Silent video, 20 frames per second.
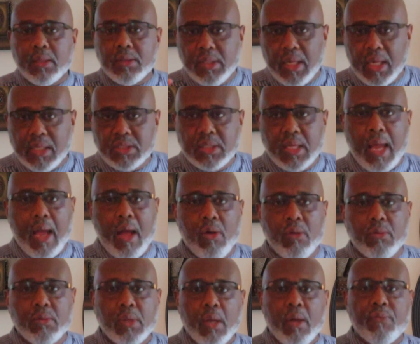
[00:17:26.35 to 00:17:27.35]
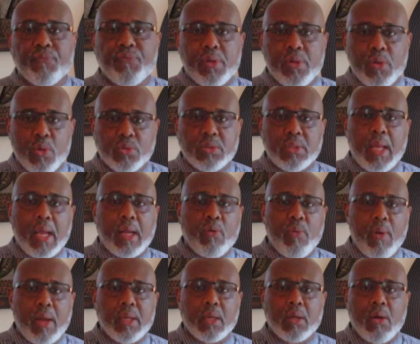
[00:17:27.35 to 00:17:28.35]
discount for using that
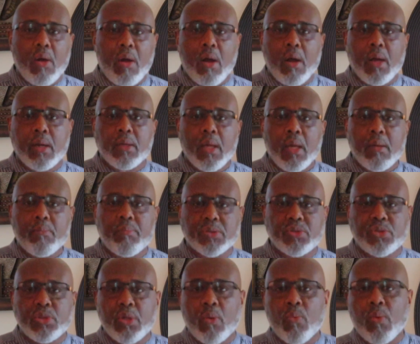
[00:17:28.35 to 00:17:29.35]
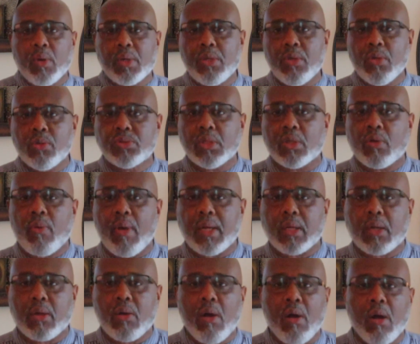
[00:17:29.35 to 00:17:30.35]
credit card, but you don't want to use the
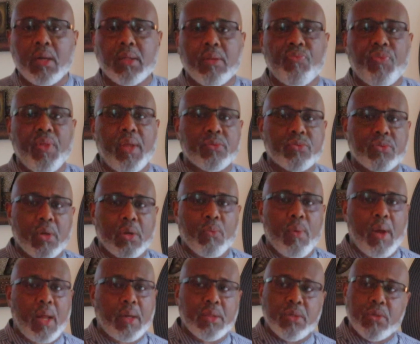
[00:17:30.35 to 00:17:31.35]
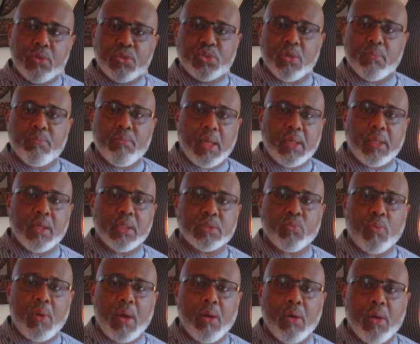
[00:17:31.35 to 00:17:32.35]
credit card and then turn around and use your money as
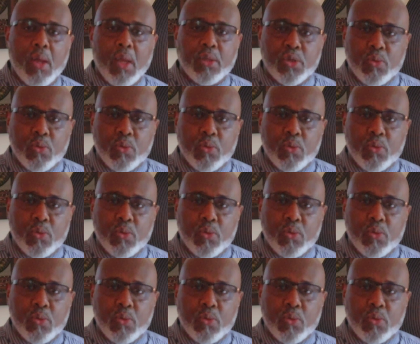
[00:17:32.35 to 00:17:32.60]
well.